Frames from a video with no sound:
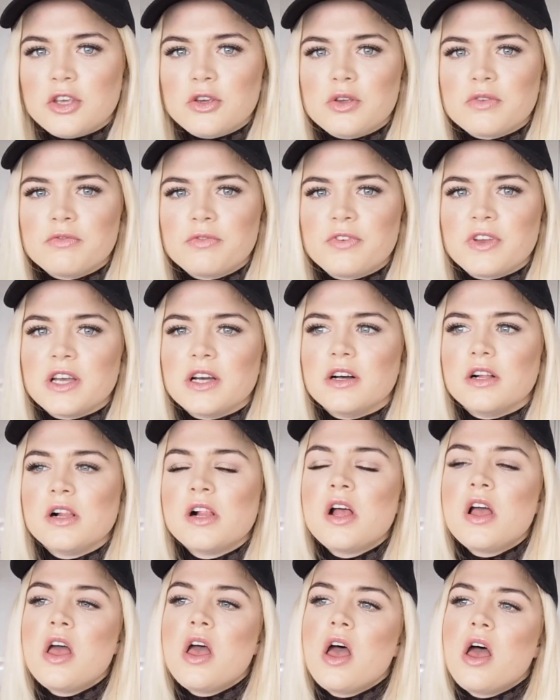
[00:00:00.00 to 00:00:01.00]
You can
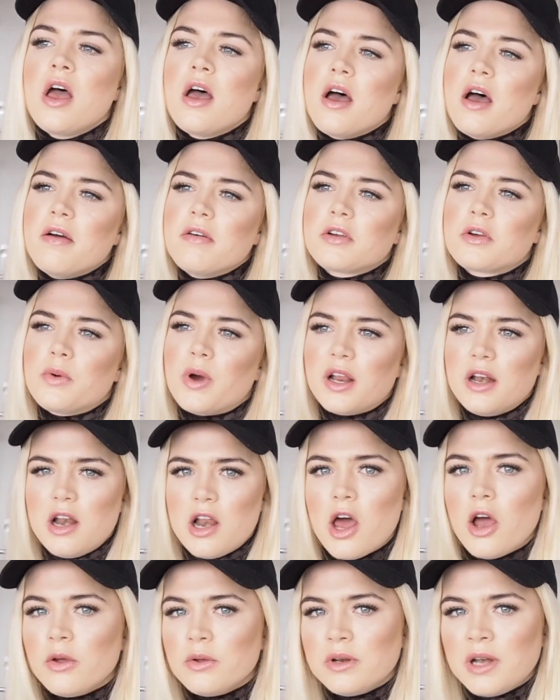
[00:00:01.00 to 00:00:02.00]
feel quite
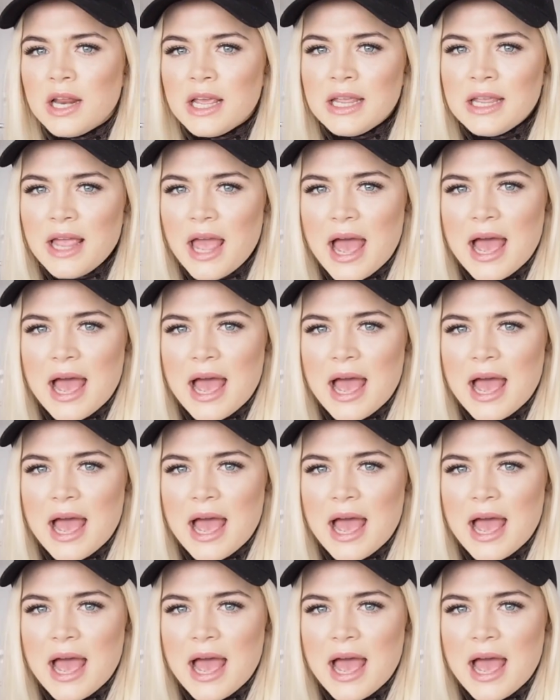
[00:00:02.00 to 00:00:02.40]
lonely,